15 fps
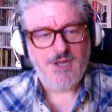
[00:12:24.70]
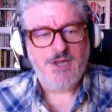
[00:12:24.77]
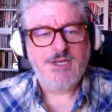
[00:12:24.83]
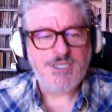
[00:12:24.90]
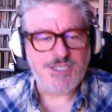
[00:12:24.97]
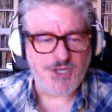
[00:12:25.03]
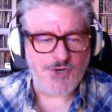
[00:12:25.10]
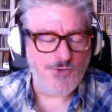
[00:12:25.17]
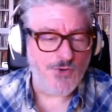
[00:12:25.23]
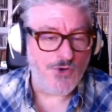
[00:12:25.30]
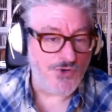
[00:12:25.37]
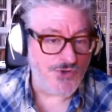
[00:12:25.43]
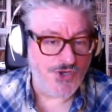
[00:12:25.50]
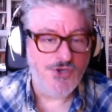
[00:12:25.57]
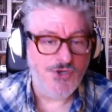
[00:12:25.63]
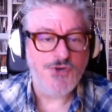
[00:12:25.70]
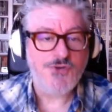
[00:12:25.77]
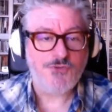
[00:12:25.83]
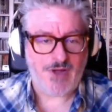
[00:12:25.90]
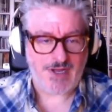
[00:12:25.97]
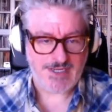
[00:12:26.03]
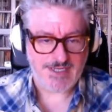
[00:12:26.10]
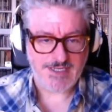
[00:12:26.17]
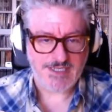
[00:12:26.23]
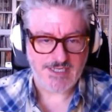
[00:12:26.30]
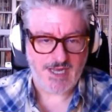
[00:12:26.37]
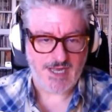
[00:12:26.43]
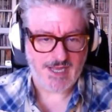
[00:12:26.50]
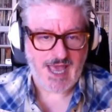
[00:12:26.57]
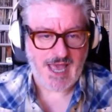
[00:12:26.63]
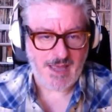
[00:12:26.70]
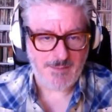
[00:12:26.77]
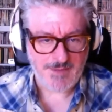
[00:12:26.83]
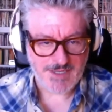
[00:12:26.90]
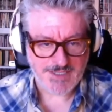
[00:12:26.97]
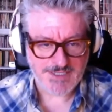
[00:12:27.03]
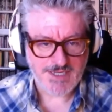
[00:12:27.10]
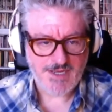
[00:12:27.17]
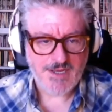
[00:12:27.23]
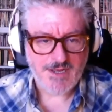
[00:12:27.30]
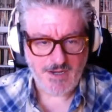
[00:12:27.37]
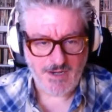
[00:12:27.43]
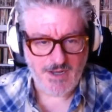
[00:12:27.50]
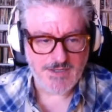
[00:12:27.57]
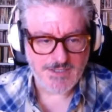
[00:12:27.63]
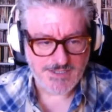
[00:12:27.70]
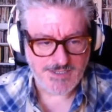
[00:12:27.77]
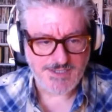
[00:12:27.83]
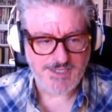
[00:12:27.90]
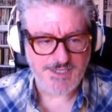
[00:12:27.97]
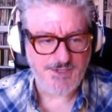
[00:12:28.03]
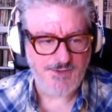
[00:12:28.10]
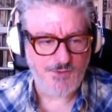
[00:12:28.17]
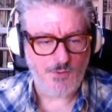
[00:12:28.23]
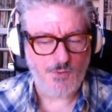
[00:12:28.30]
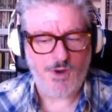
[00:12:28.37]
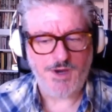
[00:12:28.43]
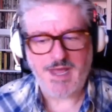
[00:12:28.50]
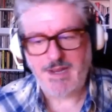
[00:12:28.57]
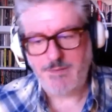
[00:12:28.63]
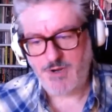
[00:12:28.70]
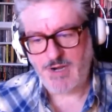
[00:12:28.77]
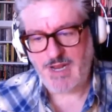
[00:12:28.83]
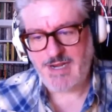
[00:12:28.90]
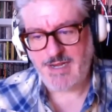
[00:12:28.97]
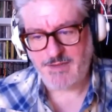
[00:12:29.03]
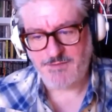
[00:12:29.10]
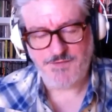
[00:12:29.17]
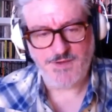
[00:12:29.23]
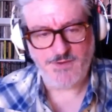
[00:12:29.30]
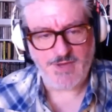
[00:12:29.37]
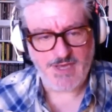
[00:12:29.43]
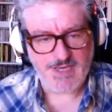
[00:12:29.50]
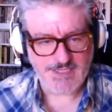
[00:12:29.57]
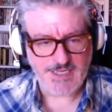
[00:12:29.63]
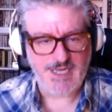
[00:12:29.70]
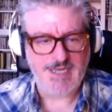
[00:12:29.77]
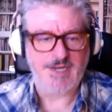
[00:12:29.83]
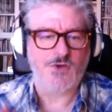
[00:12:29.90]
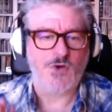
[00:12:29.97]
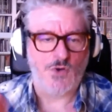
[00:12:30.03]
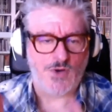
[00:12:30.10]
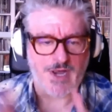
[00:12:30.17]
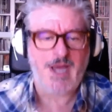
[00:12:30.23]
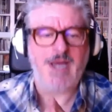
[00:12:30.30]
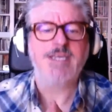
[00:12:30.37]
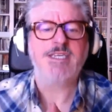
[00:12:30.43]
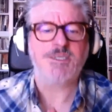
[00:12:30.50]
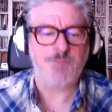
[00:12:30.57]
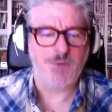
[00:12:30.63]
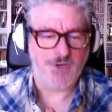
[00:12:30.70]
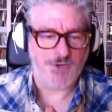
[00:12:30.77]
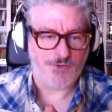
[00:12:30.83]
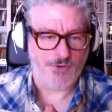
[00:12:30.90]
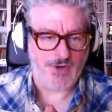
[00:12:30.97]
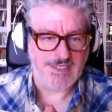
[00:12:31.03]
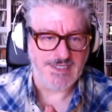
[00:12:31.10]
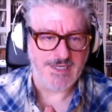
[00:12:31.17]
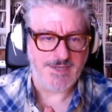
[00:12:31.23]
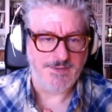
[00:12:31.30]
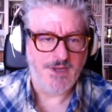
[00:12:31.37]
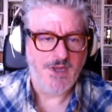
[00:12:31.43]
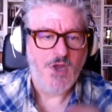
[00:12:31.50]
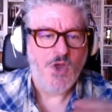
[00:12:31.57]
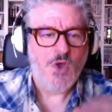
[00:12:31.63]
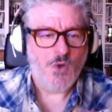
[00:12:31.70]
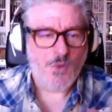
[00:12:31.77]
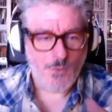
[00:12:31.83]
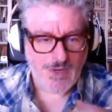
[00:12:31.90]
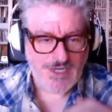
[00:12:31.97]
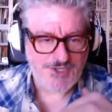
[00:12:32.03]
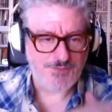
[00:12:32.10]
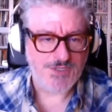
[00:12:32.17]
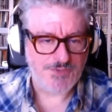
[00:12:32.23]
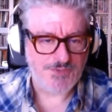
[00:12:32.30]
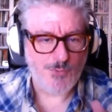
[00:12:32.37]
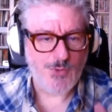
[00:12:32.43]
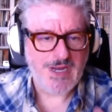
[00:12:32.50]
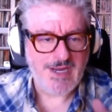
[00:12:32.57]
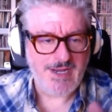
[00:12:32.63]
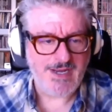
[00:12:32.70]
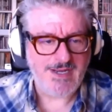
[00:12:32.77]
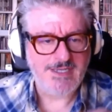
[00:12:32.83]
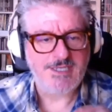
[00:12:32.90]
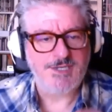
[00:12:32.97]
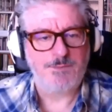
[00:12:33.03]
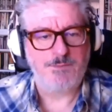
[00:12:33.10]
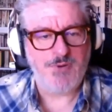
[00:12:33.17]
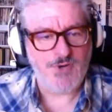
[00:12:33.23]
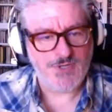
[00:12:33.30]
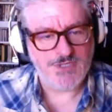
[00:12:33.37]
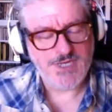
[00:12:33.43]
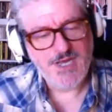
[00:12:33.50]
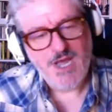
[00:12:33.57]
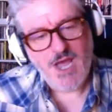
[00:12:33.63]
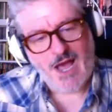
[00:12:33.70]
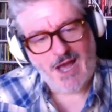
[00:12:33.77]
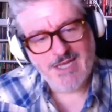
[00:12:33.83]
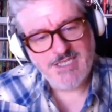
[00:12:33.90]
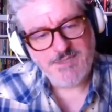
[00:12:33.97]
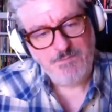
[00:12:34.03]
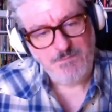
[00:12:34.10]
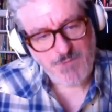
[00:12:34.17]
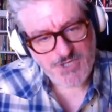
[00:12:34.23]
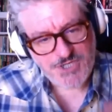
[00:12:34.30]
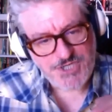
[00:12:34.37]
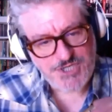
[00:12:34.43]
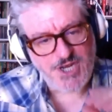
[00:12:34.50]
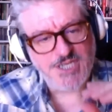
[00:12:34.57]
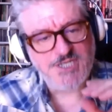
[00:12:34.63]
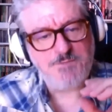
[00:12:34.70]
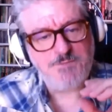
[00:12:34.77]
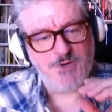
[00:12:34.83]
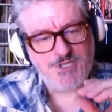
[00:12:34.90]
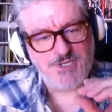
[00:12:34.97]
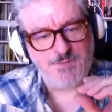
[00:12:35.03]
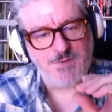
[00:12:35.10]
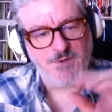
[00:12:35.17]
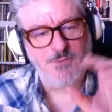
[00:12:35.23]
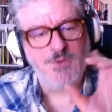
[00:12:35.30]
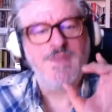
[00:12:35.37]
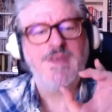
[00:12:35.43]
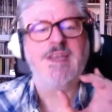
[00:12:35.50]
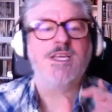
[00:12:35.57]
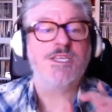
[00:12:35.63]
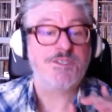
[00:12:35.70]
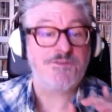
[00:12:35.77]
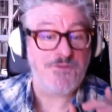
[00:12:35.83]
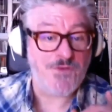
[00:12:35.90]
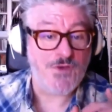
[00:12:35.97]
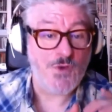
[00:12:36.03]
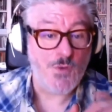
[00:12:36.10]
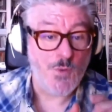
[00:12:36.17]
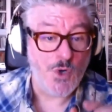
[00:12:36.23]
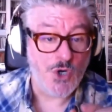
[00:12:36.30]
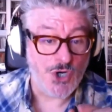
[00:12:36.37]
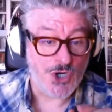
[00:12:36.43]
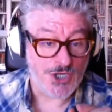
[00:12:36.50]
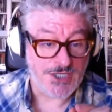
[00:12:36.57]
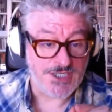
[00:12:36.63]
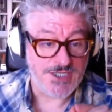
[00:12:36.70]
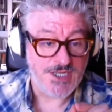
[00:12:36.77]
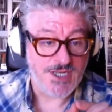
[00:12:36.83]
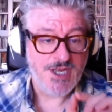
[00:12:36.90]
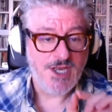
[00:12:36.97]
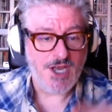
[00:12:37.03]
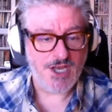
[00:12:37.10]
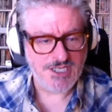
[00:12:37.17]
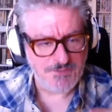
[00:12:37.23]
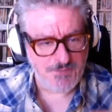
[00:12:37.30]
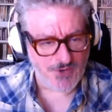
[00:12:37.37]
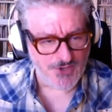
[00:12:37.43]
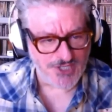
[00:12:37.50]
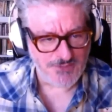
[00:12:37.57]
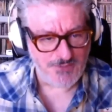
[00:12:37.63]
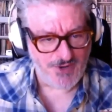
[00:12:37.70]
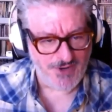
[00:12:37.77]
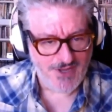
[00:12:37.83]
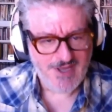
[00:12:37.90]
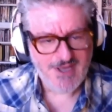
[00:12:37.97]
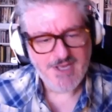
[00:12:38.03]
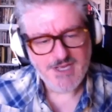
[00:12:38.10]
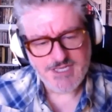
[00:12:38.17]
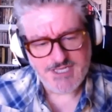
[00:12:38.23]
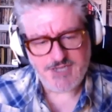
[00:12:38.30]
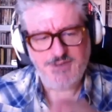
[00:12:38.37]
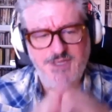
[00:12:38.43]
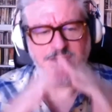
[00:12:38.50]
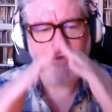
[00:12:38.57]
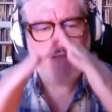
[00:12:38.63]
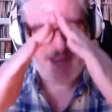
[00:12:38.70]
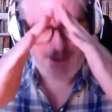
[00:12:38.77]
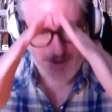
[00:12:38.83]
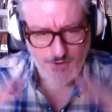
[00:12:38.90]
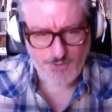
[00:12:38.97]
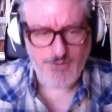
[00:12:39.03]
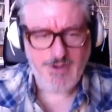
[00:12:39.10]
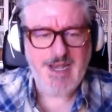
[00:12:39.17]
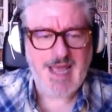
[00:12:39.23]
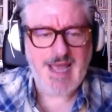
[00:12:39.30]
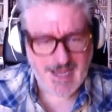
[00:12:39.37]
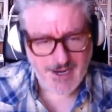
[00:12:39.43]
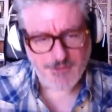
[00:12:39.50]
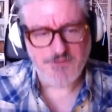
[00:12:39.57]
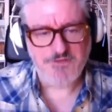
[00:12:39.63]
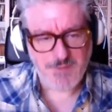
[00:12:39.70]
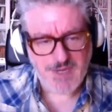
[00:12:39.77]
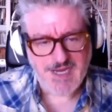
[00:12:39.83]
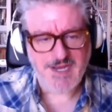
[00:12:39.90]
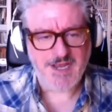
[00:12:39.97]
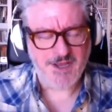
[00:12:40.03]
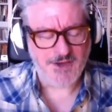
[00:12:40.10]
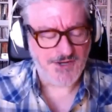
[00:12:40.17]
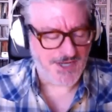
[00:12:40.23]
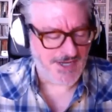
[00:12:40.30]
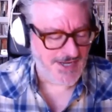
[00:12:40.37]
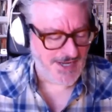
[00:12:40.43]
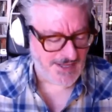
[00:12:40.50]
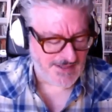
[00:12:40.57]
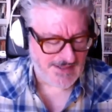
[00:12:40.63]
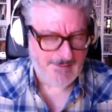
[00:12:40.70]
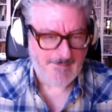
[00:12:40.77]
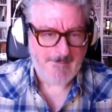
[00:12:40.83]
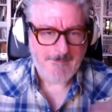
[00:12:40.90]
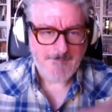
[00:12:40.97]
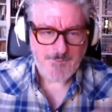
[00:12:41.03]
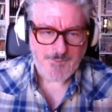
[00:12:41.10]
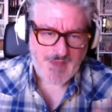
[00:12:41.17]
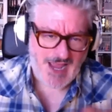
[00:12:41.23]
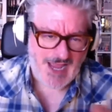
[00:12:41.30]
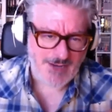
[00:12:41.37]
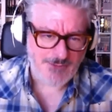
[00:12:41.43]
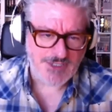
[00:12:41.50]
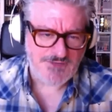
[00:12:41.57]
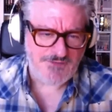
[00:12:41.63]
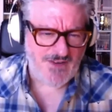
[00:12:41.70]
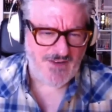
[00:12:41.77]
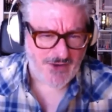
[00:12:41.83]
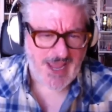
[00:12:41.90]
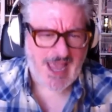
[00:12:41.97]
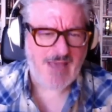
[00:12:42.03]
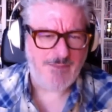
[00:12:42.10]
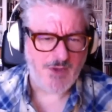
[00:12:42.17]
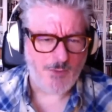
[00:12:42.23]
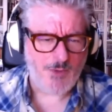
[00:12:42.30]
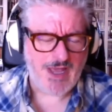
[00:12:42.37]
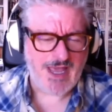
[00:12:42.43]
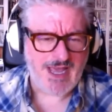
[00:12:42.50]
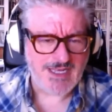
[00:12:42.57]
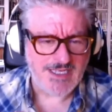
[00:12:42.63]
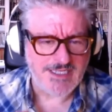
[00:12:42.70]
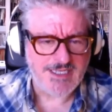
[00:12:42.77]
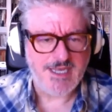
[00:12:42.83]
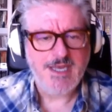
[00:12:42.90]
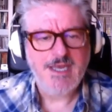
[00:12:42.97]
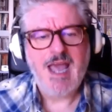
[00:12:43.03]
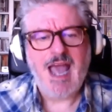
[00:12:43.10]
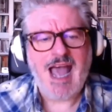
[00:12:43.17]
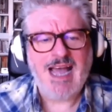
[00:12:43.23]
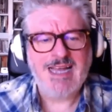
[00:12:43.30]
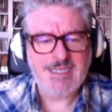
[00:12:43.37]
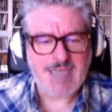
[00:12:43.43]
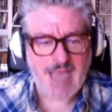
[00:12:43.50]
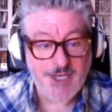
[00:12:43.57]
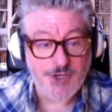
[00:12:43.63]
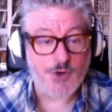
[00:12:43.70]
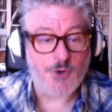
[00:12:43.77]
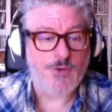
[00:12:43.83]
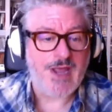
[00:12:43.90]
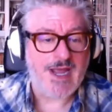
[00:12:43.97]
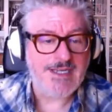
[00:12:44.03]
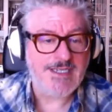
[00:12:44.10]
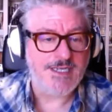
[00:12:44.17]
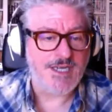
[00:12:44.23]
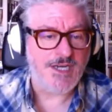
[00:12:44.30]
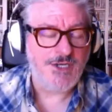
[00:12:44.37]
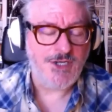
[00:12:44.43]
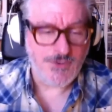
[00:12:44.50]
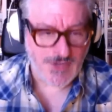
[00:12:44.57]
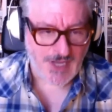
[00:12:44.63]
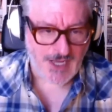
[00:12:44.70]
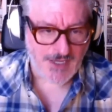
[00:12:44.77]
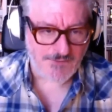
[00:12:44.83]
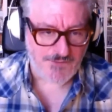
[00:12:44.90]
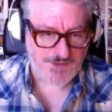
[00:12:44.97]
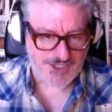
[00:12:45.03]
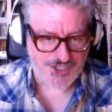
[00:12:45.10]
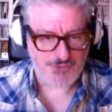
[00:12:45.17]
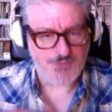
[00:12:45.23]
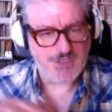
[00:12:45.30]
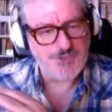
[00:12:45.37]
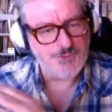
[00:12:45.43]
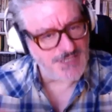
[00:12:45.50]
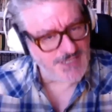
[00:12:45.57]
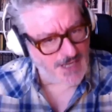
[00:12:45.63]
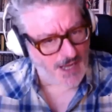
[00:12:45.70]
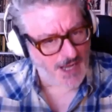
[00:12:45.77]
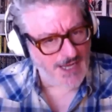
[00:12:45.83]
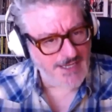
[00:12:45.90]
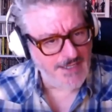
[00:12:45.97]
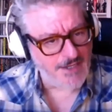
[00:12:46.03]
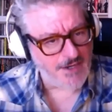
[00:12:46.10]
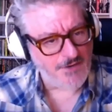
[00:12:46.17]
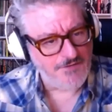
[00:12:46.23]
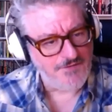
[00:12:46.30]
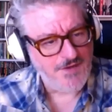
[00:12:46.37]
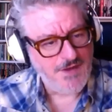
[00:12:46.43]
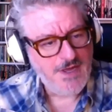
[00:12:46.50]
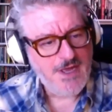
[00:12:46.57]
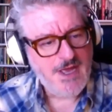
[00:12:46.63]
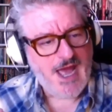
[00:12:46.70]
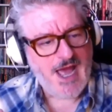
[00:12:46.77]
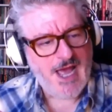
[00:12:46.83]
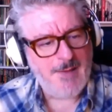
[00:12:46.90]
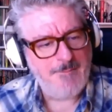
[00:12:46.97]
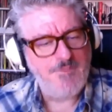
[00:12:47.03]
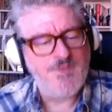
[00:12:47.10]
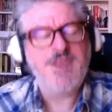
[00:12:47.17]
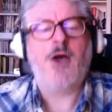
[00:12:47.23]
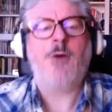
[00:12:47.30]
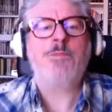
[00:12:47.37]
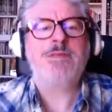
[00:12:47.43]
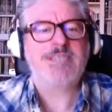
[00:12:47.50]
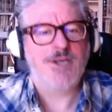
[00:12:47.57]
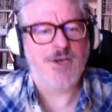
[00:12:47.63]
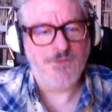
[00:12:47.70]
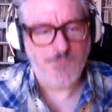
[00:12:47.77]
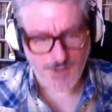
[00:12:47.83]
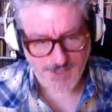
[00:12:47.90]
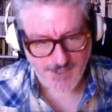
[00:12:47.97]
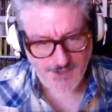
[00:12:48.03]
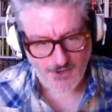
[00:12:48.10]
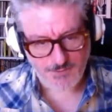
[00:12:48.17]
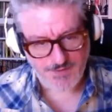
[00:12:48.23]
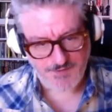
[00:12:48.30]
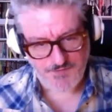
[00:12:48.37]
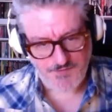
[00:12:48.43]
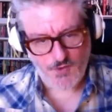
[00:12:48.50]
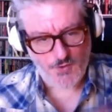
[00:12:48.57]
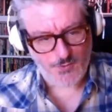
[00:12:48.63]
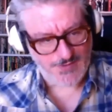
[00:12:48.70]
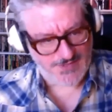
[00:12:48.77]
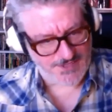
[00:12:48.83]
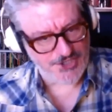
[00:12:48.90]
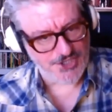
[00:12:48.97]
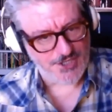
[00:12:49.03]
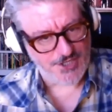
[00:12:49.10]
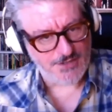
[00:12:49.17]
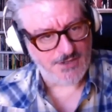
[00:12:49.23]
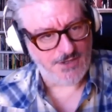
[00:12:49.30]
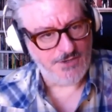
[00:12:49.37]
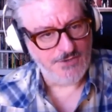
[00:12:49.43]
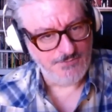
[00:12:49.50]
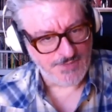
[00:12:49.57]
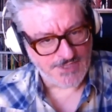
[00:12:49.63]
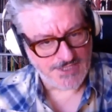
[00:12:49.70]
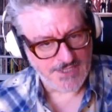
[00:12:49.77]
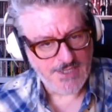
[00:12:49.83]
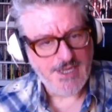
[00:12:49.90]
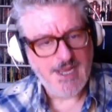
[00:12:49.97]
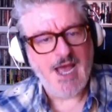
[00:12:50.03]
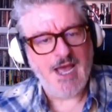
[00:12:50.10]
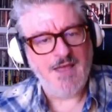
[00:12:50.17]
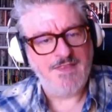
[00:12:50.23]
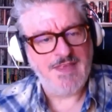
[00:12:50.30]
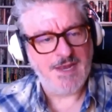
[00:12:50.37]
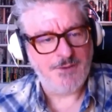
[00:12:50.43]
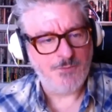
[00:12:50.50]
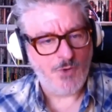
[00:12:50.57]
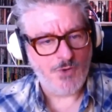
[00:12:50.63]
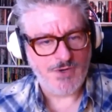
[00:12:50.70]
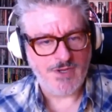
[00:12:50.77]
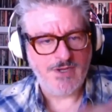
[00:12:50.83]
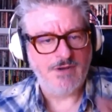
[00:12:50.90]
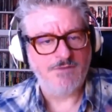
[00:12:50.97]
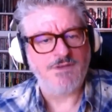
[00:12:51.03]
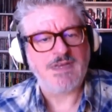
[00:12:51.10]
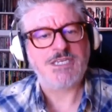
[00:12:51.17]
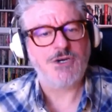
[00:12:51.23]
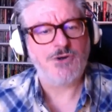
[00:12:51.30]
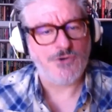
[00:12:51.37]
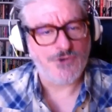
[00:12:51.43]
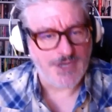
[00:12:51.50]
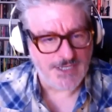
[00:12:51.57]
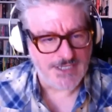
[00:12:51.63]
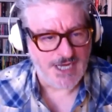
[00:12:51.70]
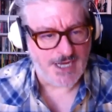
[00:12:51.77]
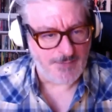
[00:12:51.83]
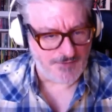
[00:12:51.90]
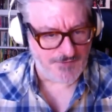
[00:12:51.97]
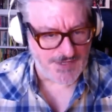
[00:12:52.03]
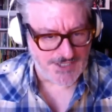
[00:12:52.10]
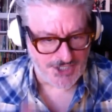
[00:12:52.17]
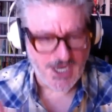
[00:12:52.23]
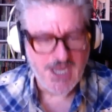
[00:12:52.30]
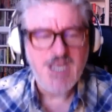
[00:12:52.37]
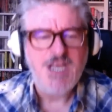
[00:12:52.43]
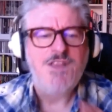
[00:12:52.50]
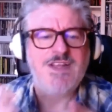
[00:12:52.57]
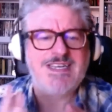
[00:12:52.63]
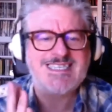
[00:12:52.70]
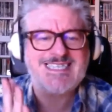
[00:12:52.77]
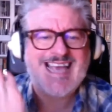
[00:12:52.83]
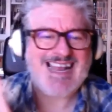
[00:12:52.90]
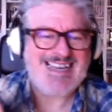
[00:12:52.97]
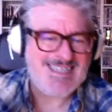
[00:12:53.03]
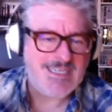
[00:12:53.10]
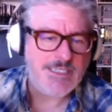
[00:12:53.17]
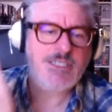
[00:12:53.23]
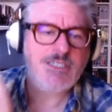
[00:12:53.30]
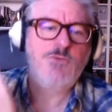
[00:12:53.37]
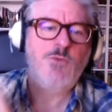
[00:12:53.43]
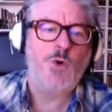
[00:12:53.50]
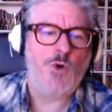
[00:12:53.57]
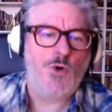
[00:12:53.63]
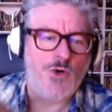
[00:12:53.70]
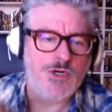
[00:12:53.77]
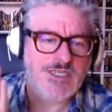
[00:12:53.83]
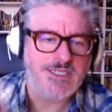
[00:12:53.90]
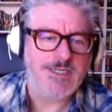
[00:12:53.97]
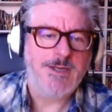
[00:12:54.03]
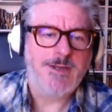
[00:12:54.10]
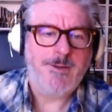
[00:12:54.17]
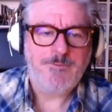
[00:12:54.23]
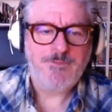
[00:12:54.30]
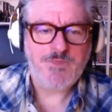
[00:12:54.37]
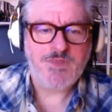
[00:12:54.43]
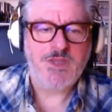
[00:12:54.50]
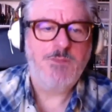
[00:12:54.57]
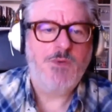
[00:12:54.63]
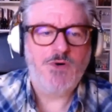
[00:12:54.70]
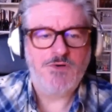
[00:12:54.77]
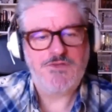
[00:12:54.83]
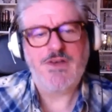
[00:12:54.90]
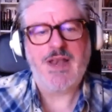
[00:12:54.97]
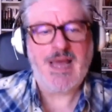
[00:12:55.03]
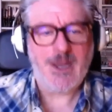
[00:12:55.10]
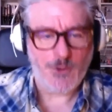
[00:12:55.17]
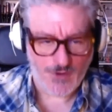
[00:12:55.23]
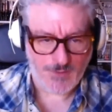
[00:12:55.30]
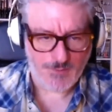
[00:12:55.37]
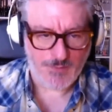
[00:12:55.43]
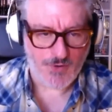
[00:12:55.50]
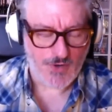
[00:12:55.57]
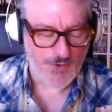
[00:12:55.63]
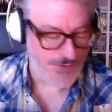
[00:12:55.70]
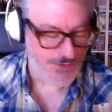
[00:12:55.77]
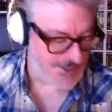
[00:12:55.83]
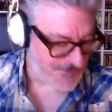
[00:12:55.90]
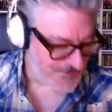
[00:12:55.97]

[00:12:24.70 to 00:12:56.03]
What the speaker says: So the good writers like Hammett learned to do what Elmore Leonard a few years later called iceberg writing, which was really to put as much as possible within as few words as possible, so that you had a whole layer of meaning underneath. It was very Hemingway-esque, and it created a new kind of fiction, which was kind of the opposite of what had gone before with the Sherlock Holmes and the Edwardian and Victorian type of fiction that tended towards the more flowery prose.